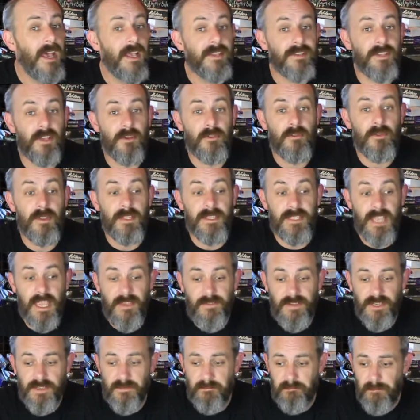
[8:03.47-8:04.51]
So
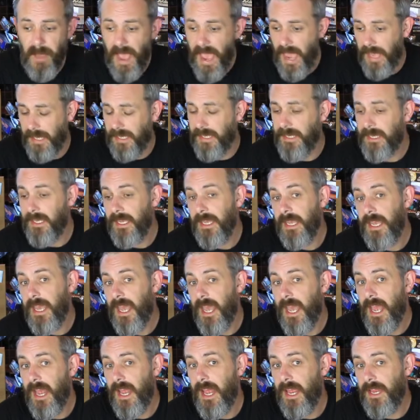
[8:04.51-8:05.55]
David's back,
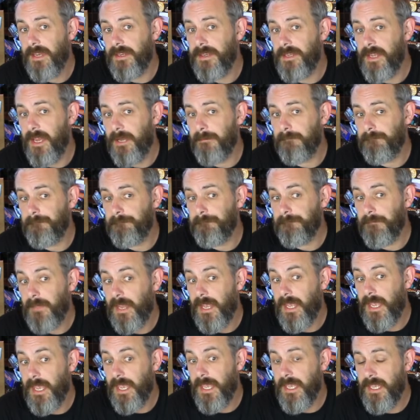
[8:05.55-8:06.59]
and
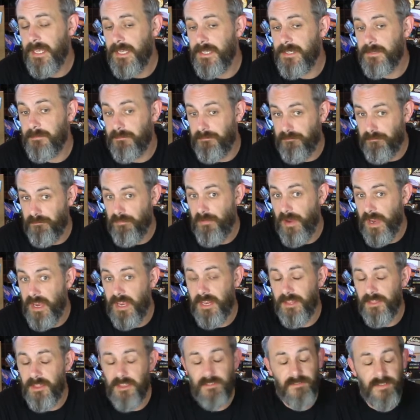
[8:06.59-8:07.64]
he's
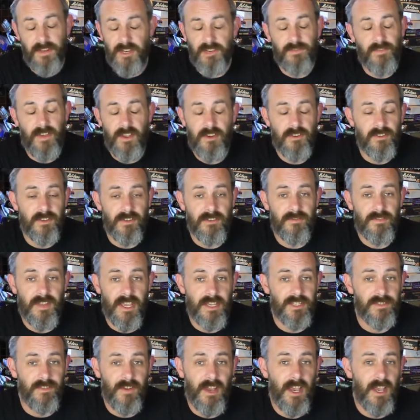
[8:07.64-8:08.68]
bringing the finished version of
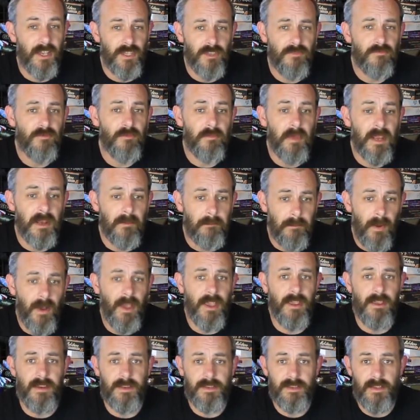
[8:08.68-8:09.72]
Days of Ire. You will be able to
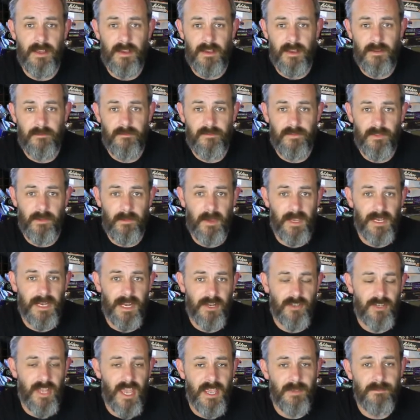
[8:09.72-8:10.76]
buy it from the Mind
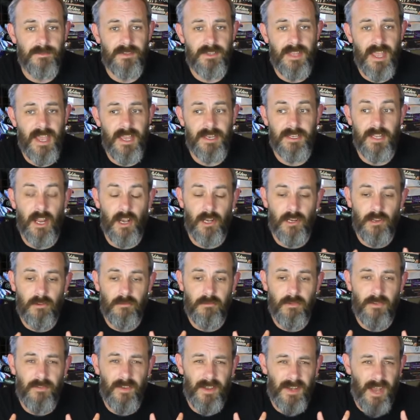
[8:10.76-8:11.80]
Clash game stand,
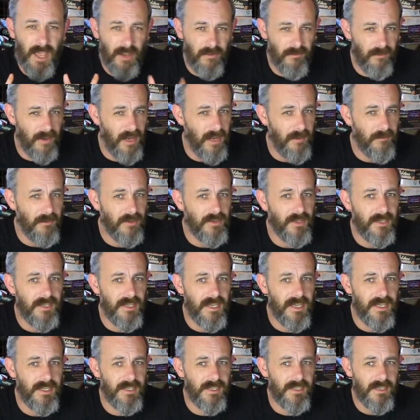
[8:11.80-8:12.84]
along with Anachrony, which is
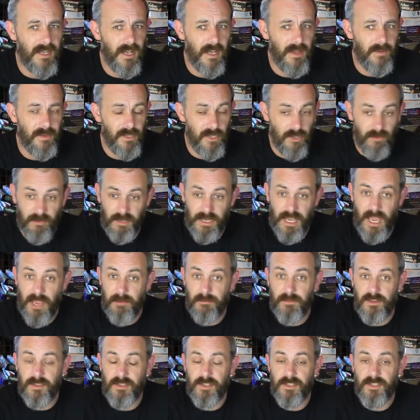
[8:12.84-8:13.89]
his newer
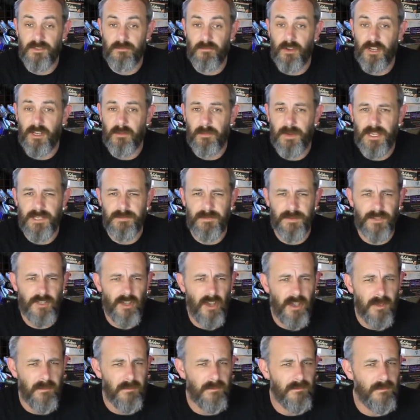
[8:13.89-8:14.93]
game, which is a worker placement
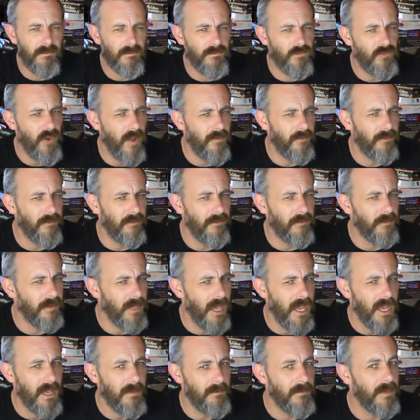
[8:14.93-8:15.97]
time travel
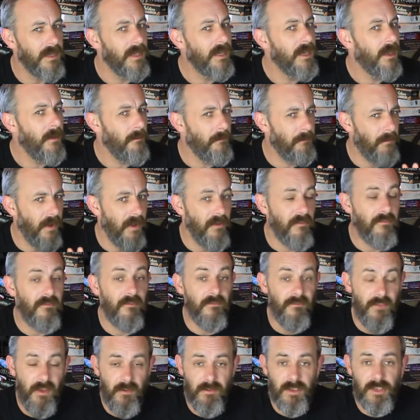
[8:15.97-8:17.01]
game. Both
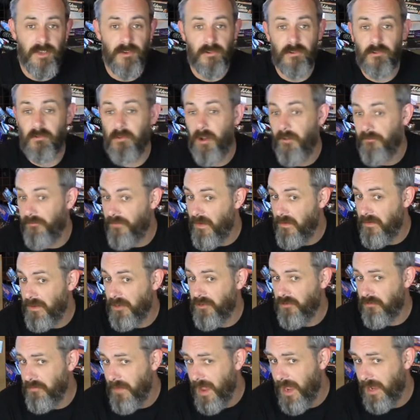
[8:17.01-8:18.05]
very cool, a very
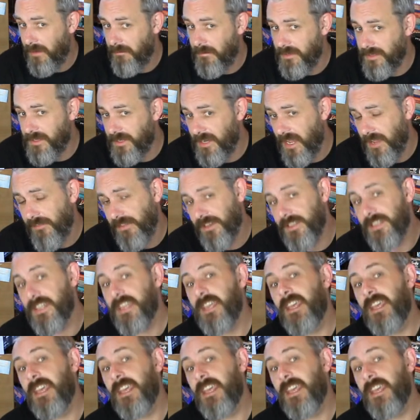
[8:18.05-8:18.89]
cool man, Mr. David.